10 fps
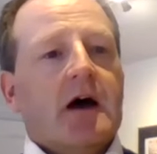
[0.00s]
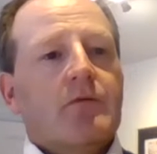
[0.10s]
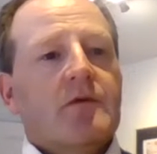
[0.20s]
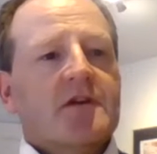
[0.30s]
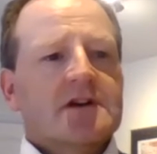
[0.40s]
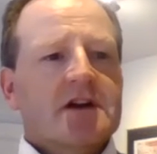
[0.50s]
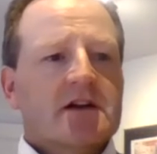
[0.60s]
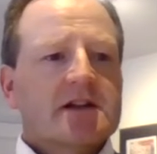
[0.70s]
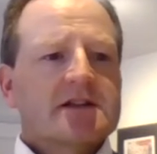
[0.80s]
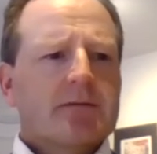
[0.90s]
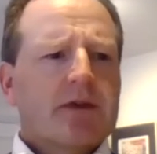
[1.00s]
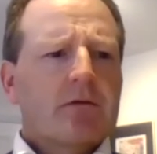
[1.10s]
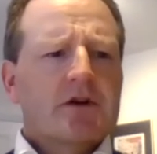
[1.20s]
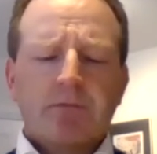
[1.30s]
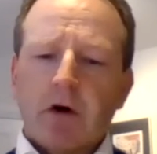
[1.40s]
We've conducted something
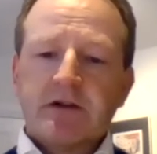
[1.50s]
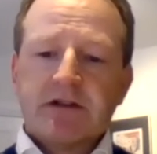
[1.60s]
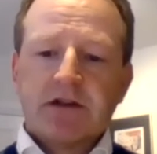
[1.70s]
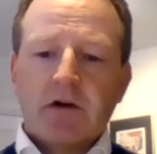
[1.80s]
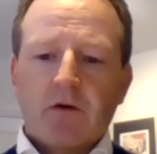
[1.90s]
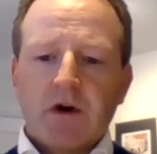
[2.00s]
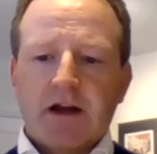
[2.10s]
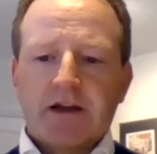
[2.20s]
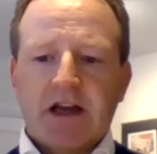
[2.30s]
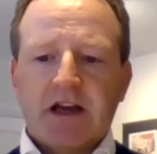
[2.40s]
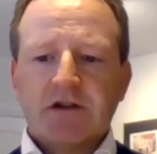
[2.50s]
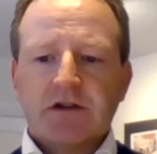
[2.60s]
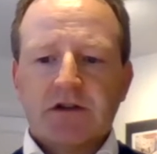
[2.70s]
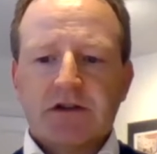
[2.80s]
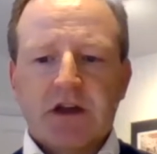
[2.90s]
which most
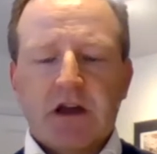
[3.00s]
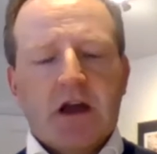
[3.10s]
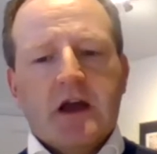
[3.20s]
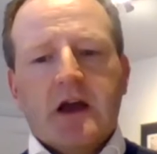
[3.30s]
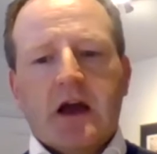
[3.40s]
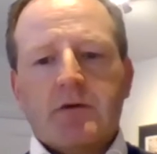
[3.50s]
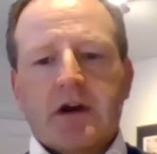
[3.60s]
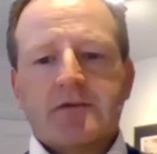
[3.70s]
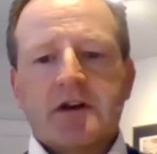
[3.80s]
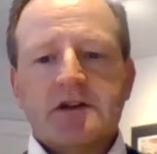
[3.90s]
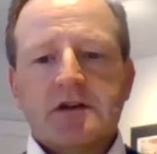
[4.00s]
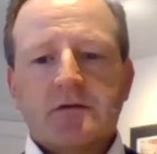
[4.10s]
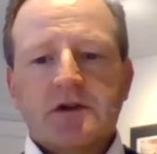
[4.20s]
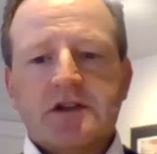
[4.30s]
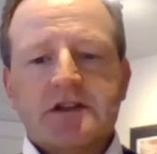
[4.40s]
organizations would have to do,
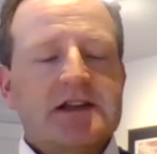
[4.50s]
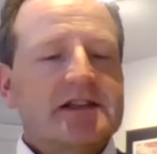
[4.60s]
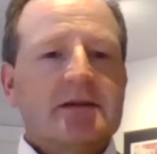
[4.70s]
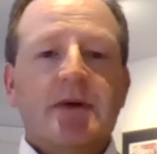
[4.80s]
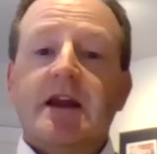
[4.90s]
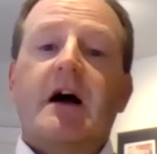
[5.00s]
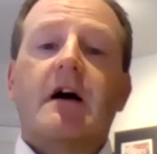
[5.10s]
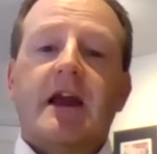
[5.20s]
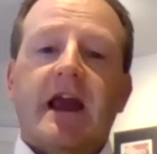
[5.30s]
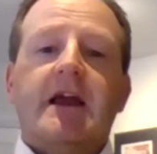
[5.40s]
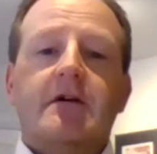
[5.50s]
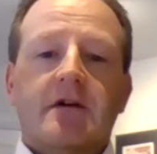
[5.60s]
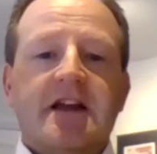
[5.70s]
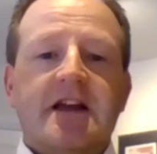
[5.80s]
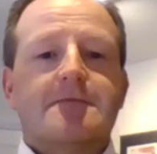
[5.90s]
which is a DPIA,
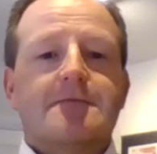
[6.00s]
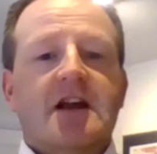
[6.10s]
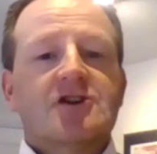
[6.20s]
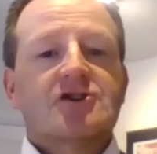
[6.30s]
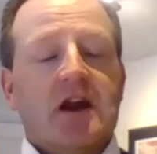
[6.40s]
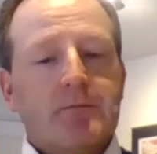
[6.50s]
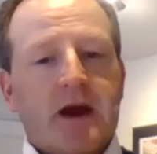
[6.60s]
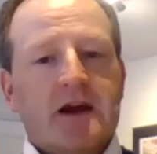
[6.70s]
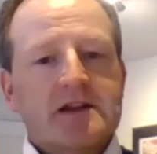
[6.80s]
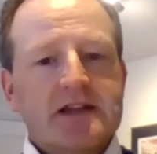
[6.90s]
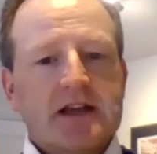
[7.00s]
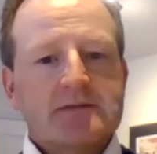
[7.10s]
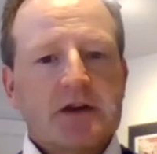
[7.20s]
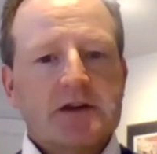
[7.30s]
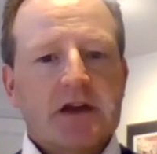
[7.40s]
or Data Protection Impact
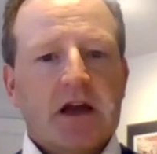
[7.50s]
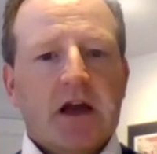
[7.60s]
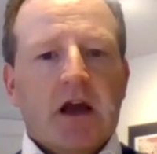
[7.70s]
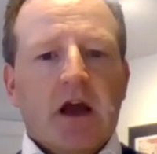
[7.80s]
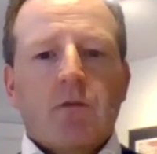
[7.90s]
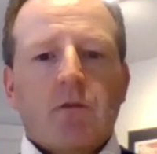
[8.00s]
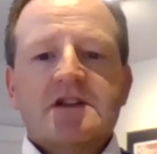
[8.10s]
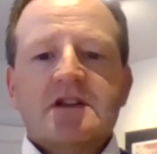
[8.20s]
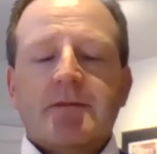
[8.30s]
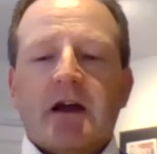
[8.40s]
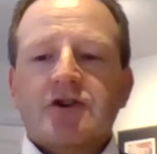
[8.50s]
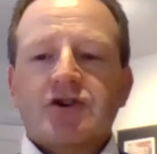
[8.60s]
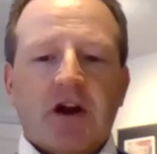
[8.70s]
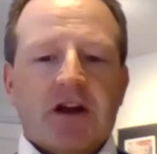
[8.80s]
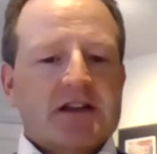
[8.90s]
Assessment, which is about
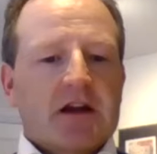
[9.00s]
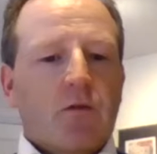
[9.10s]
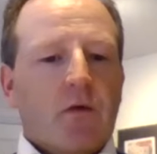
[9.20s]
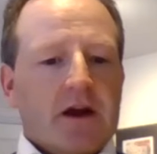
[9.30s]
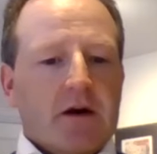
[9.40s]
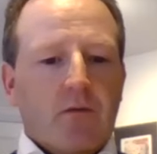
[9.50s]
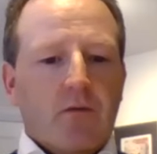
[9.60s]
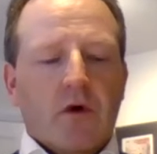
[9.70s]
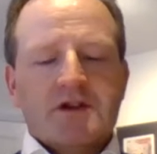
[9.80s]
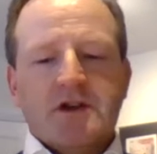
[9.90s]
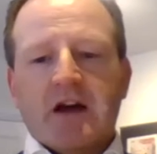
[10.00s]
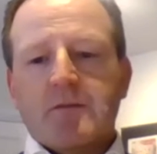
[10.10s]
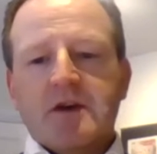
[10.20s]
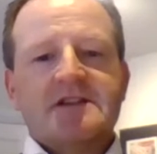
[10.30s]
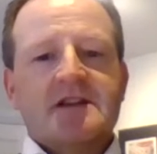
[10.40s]
tracing, once you have a
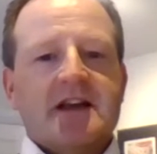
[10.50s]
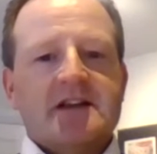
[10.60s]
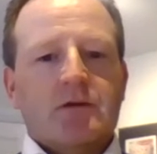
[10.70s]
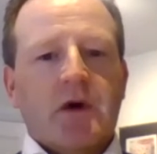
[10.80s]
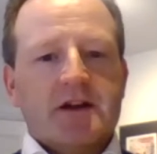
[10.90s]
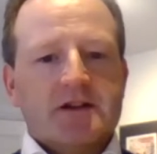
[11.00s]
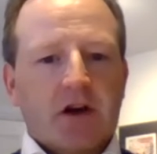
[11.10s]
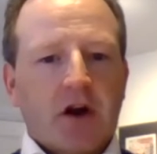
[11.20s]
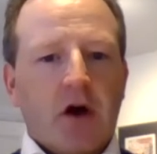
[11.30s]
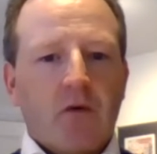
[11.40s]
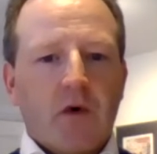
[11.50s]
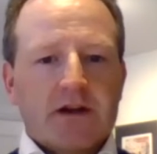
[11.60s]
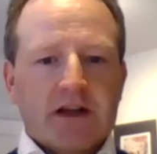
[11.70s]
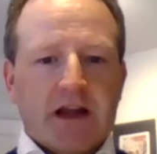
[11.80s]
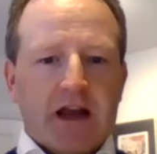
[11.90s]
piece of data, where does it go, where
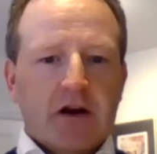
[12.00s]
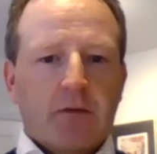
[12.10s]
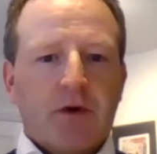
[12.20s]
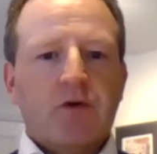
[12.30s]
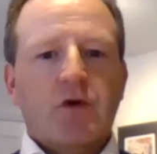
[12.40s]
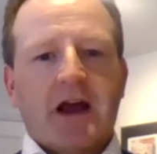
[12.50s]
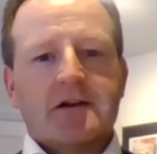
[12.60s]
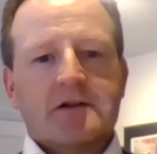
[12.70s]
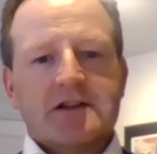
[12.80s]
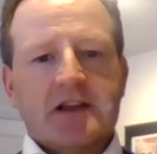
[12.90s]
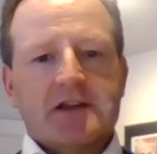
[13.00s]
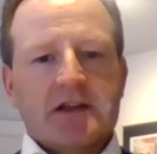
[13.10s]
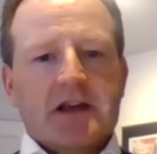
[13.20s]
does it end up, who handles it,